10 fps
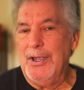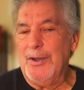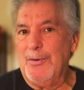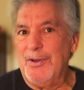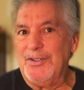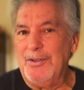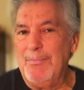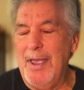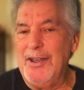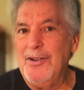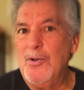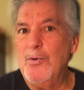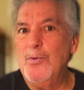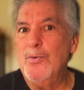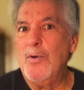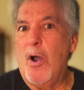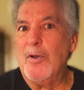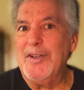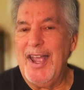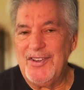Christian men who are
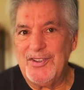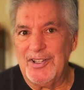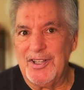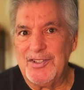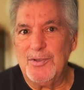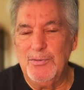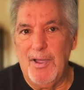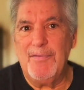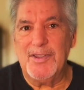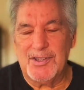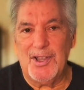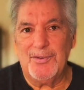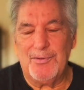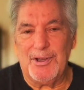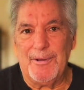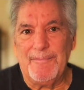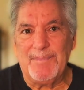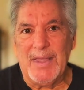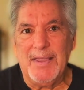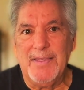nationalists, who love this country,
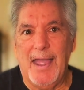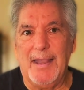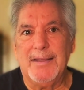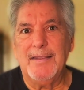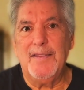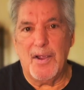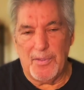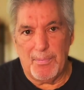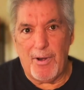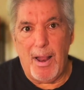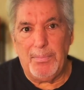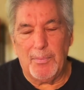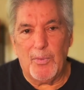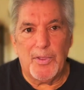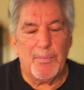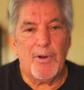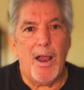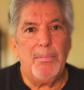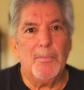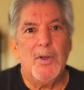that they're the problem, we're the
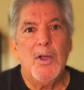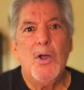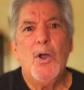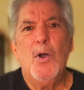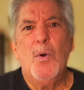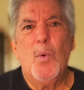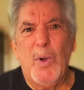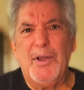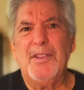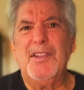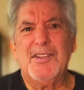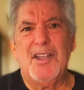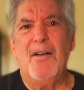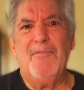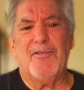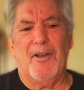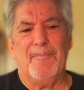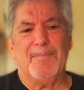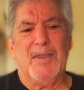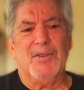problem. Where did this come from?
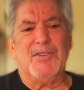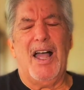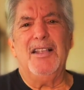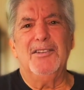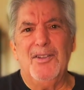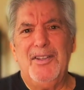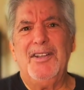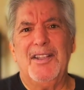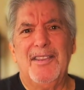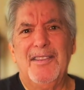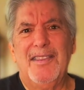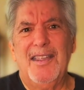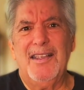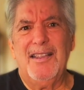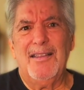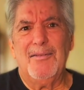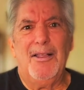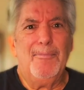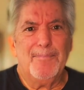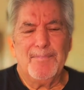Because I look at it and think,
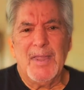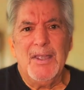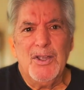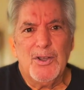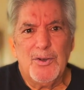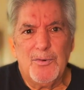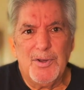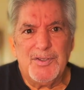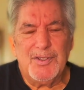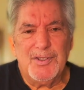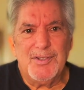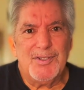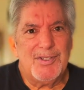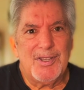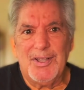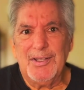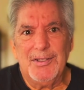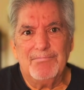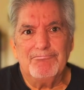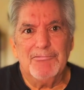well, Christians
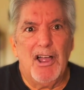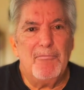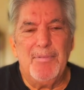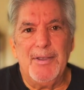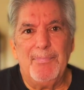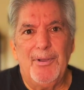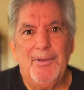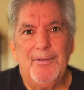love people.